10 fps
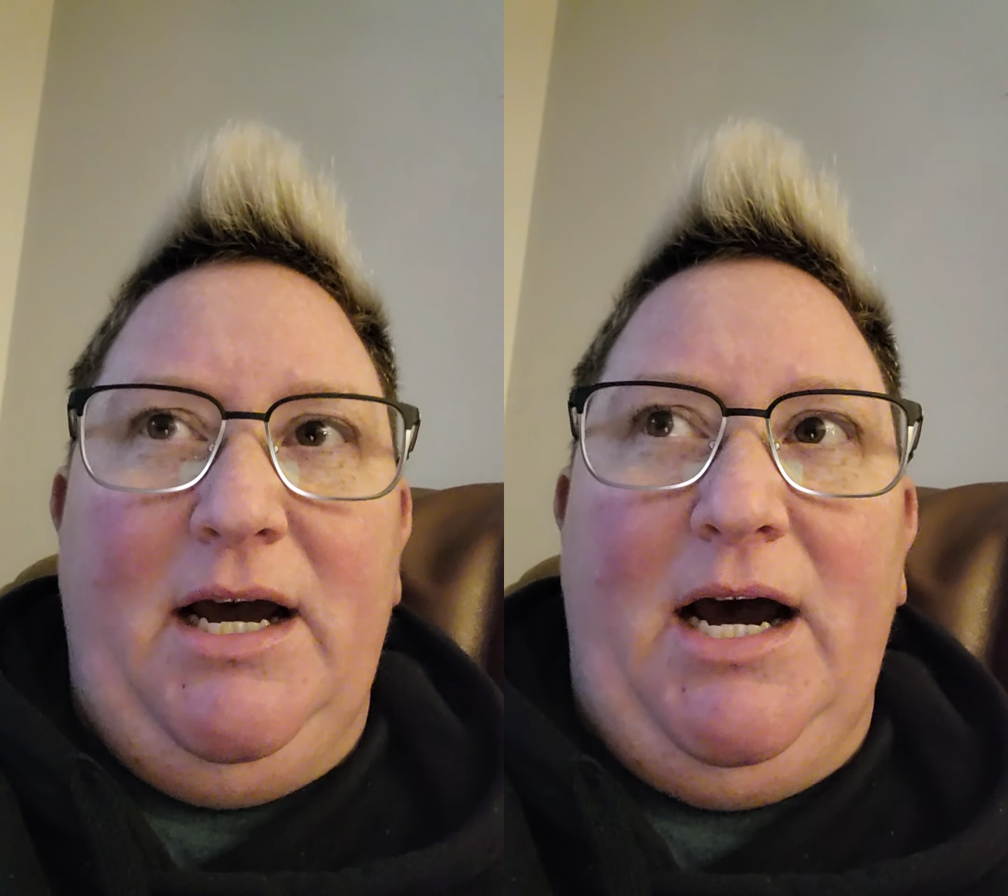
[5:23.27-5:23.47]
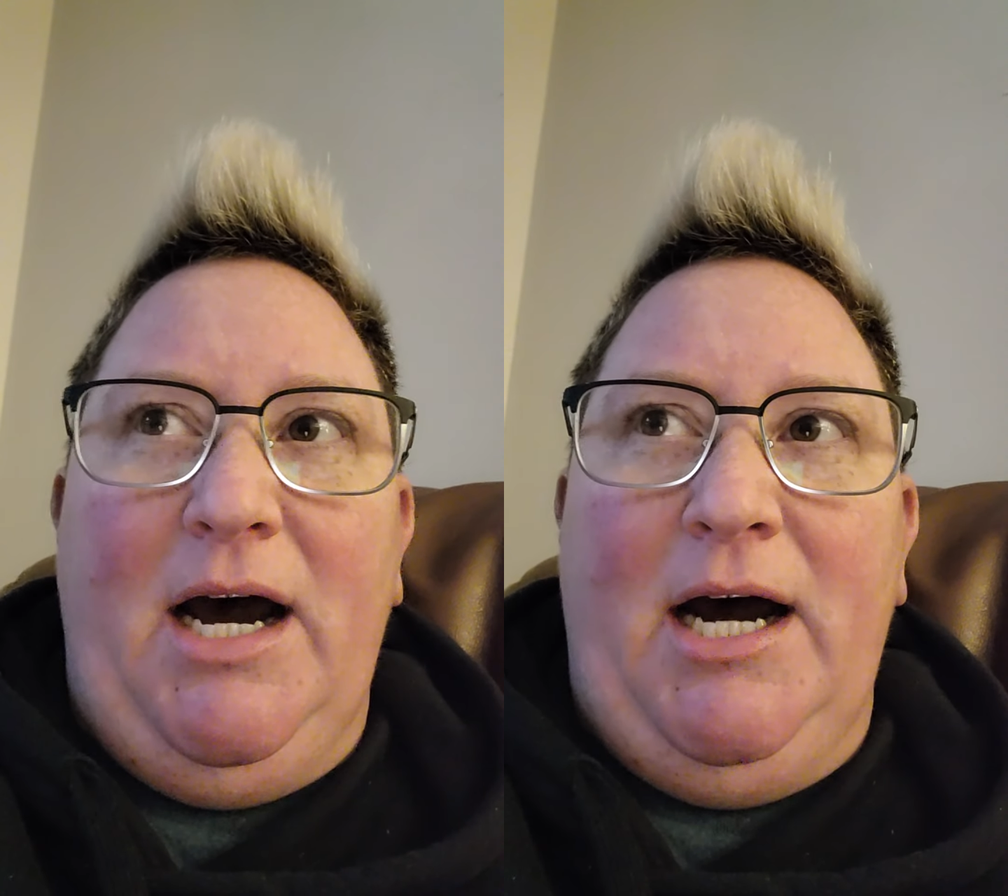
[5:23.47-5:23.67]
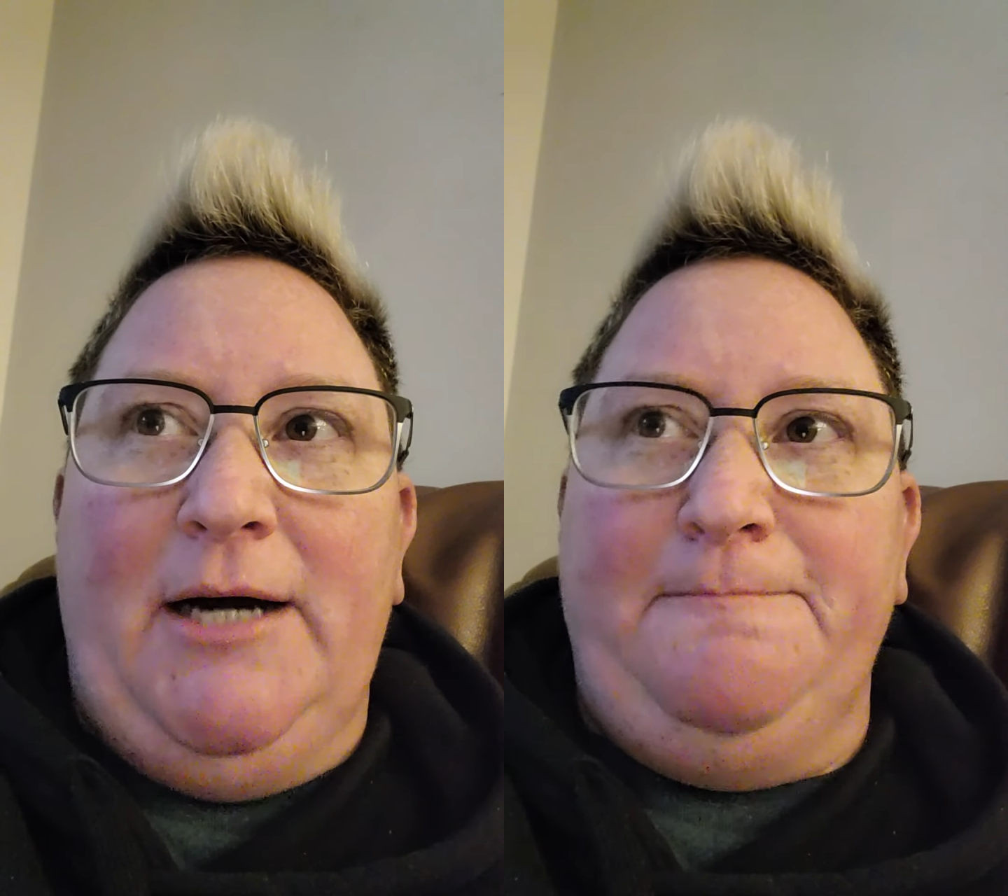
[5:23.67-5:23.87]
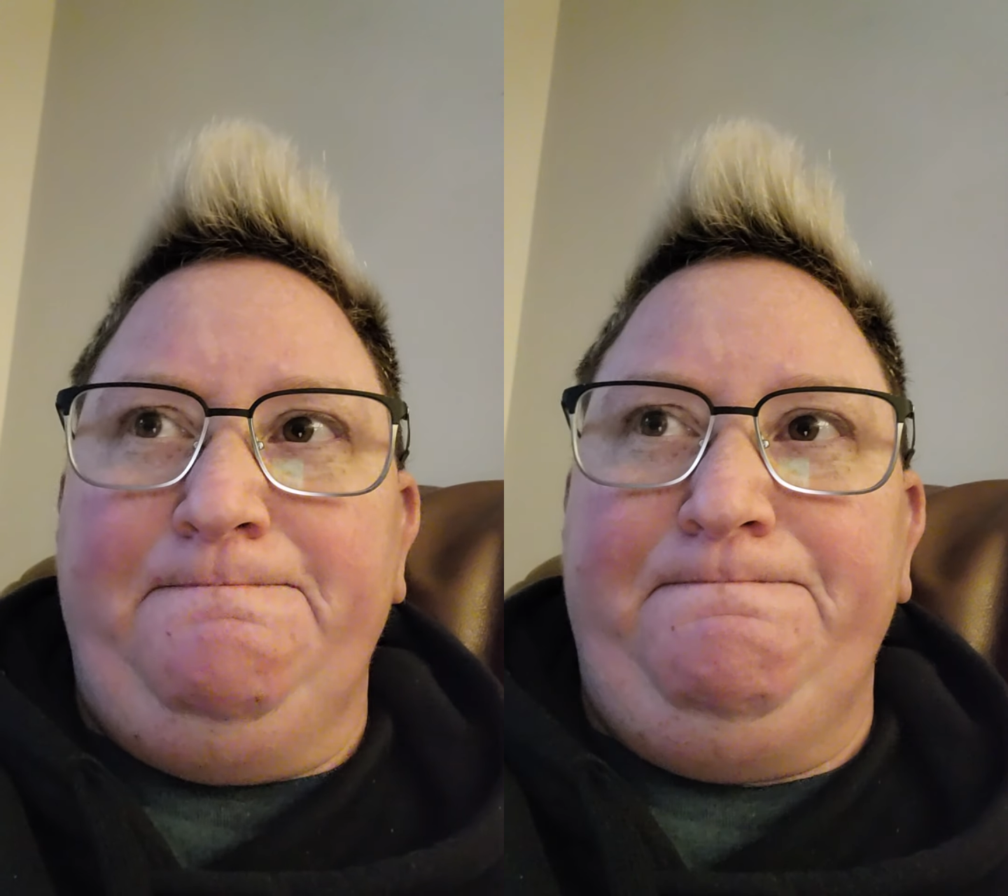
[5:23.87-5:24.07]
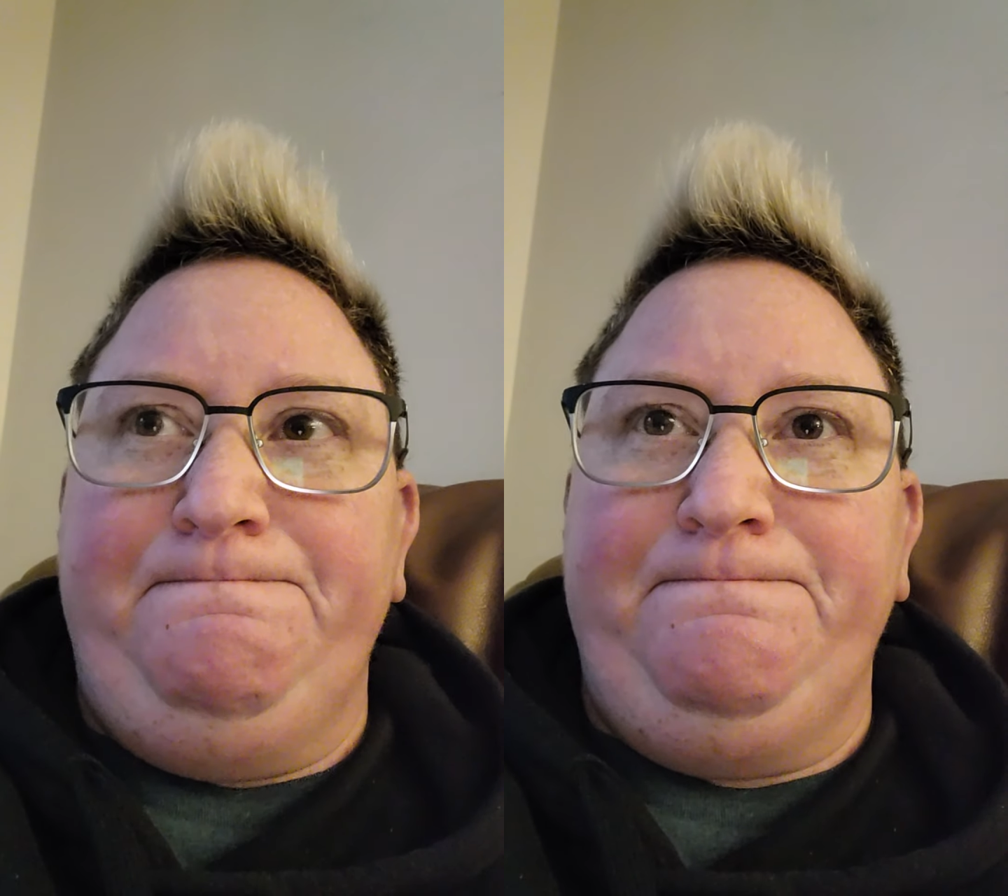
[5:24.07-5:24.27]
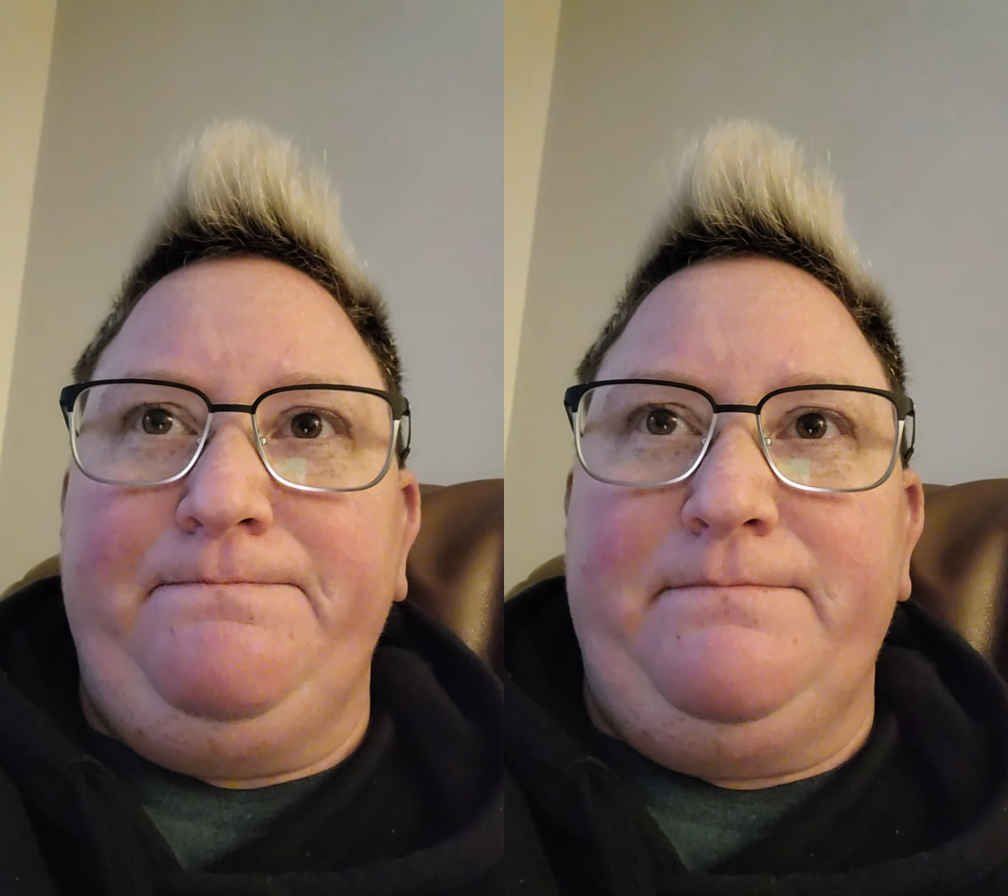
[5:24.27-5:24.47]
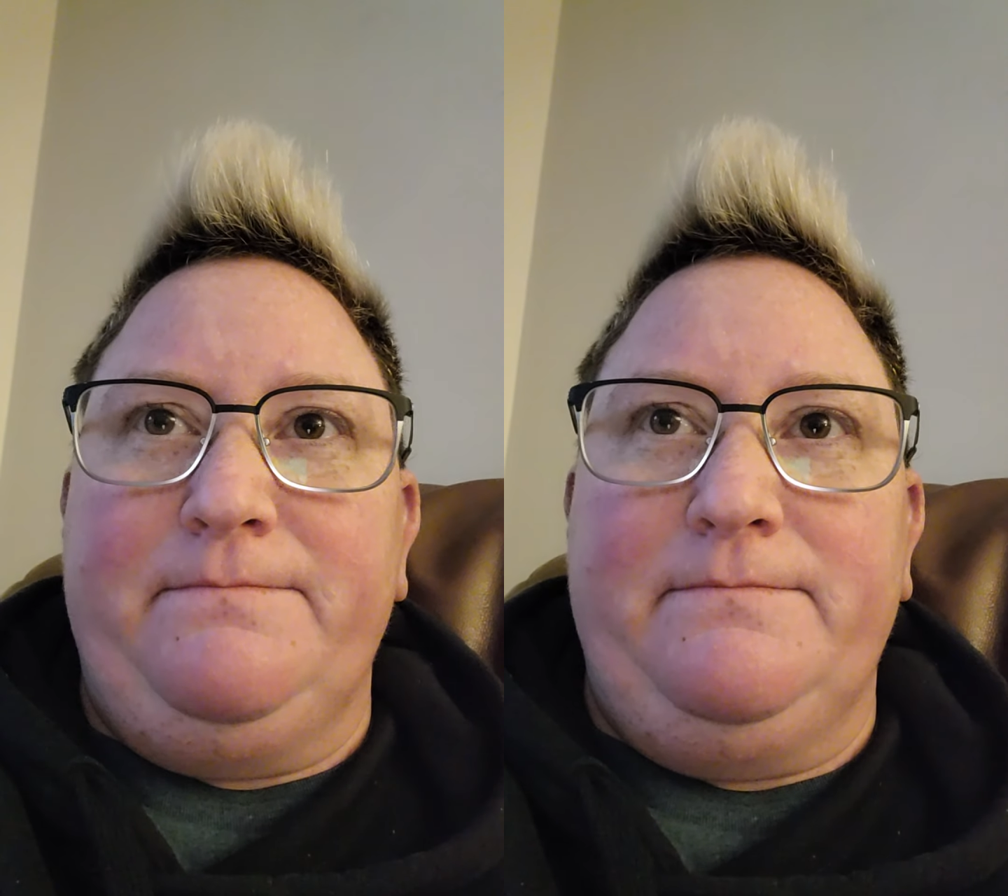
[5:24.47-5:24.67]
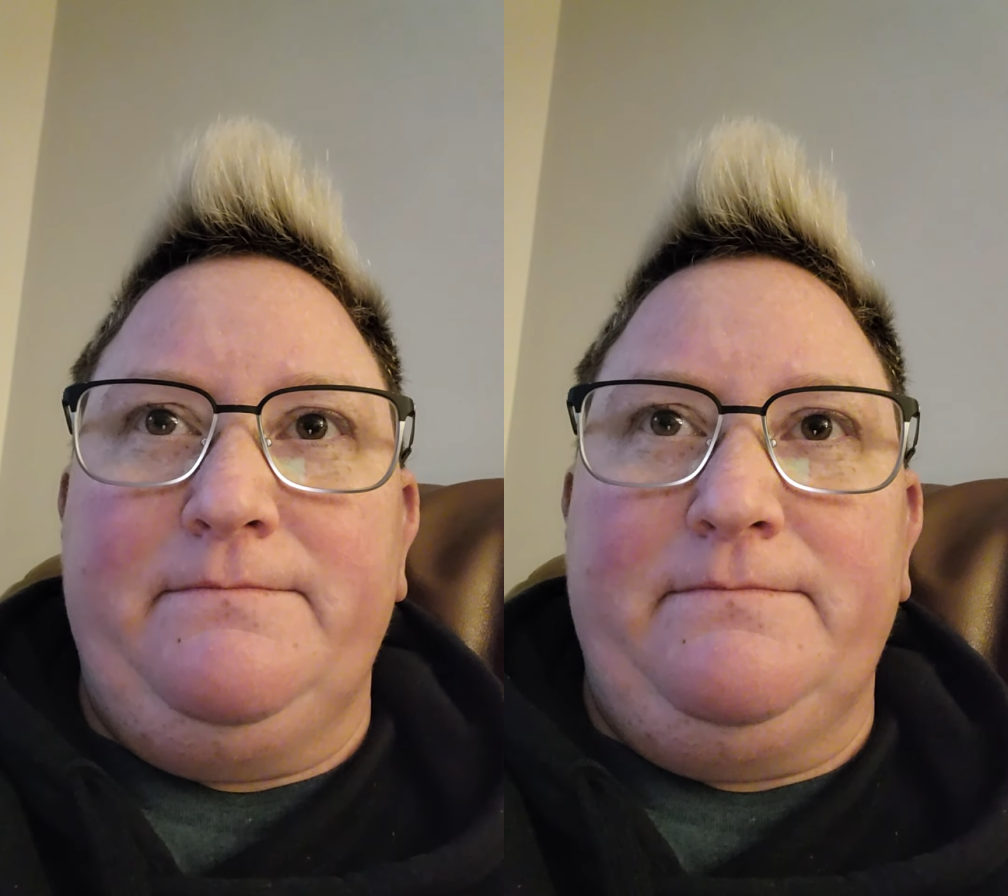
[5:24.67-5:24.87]
In other
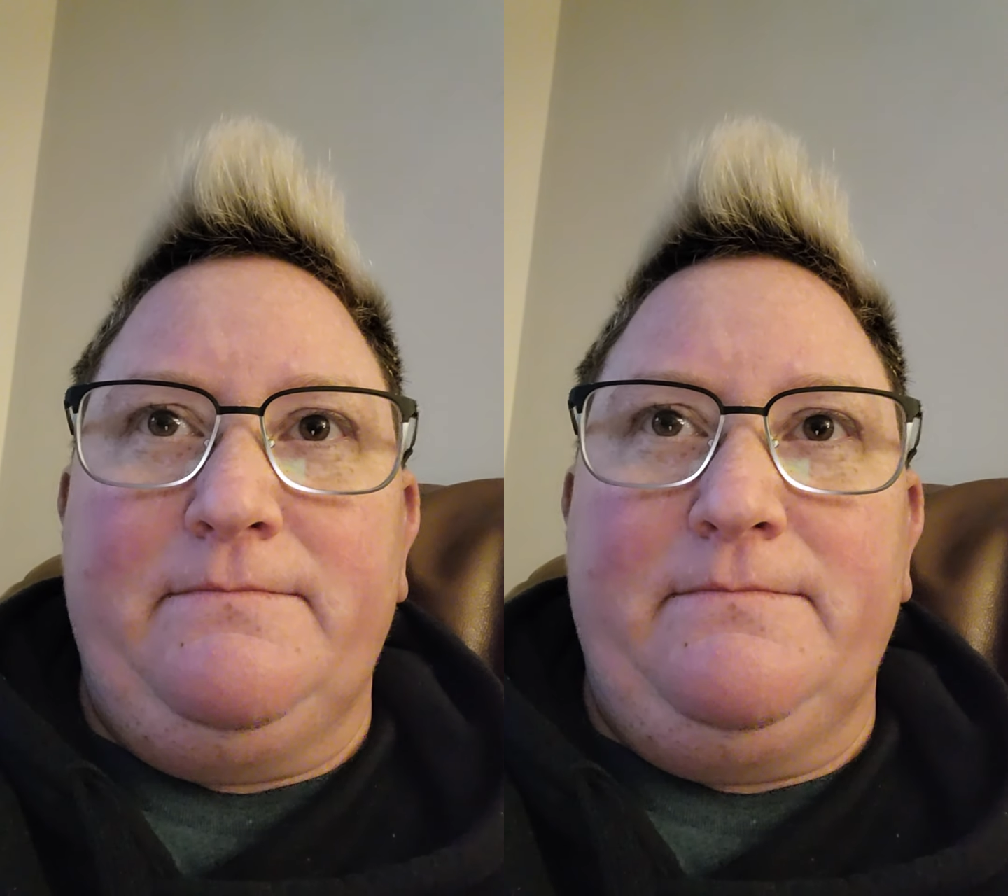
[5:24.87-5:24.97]
words,